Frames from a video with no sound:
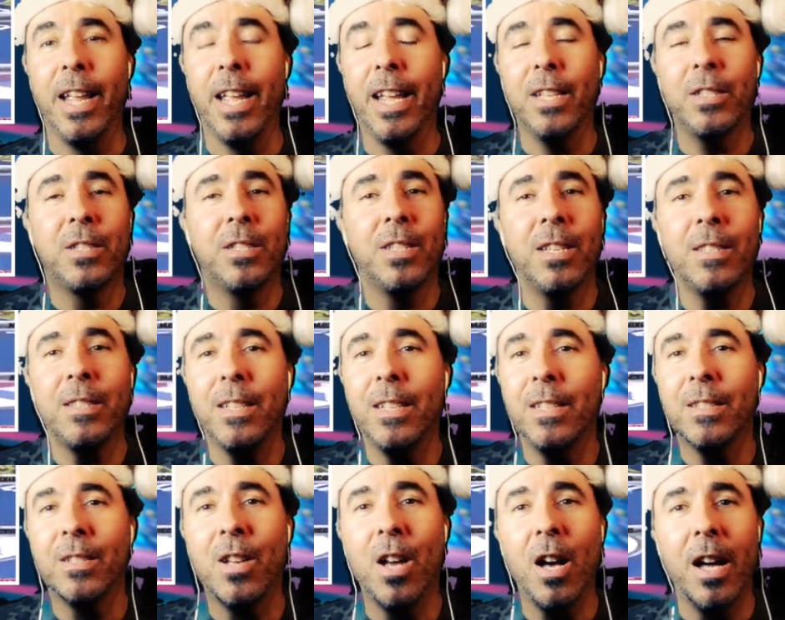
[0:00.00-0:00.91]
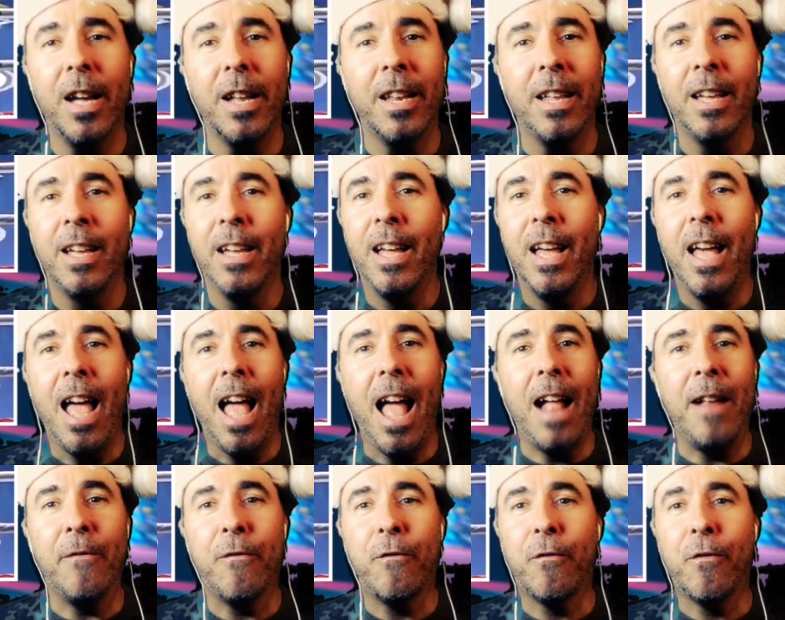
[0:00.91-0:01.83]
He's just as good
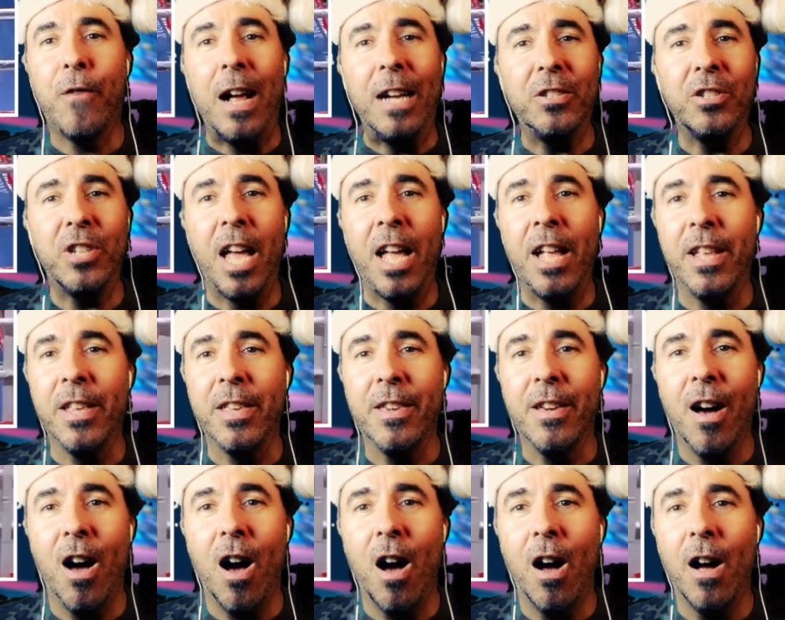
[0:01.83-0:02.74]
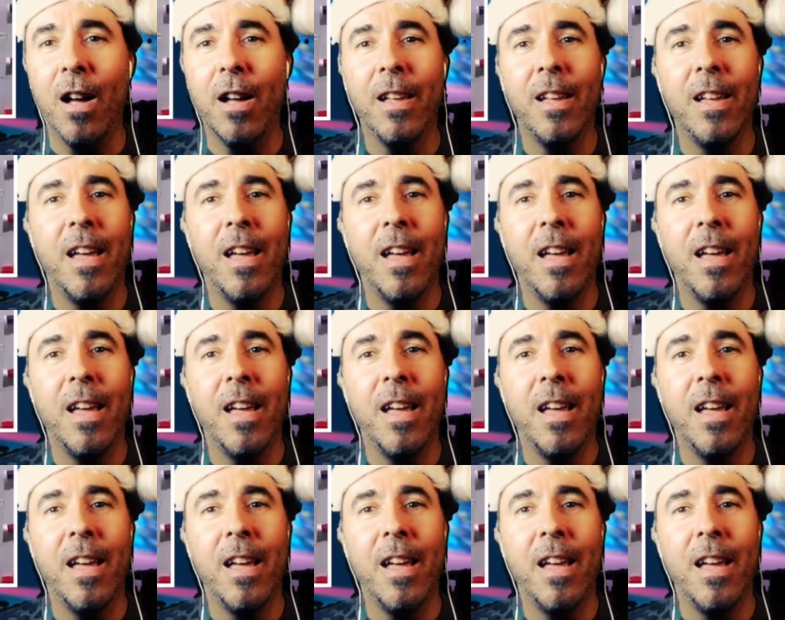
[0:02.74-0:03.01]
and fresh and young.